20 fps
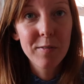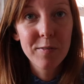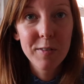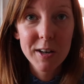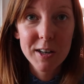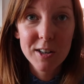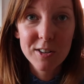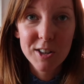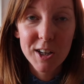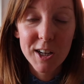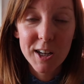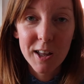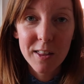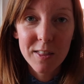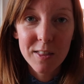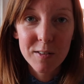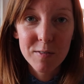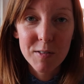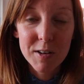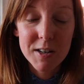finishing
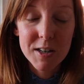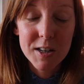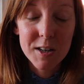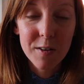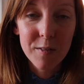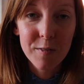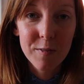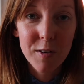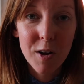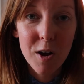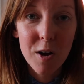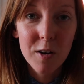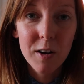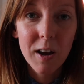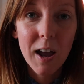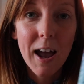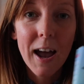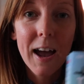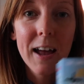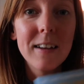the reading vlog,
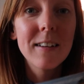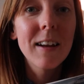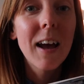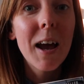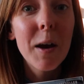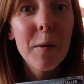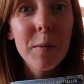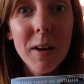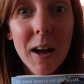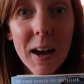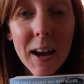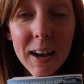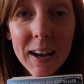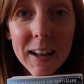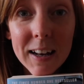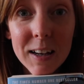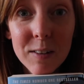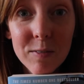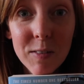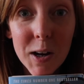and I would
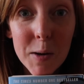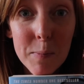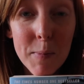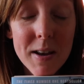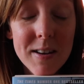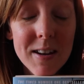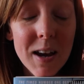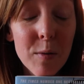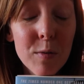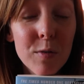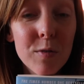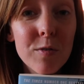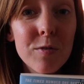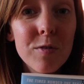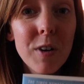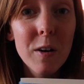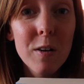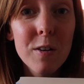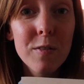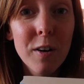highly recommend it. I was
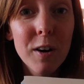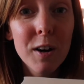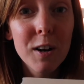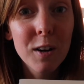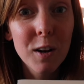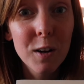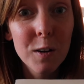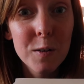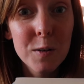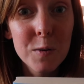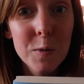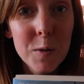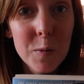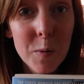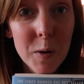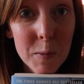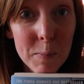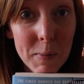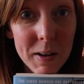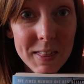very, very close with
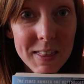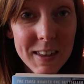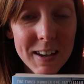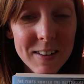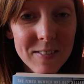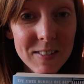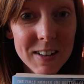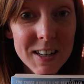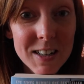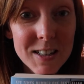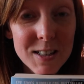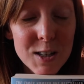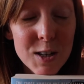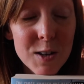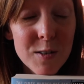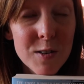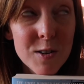one of my theories.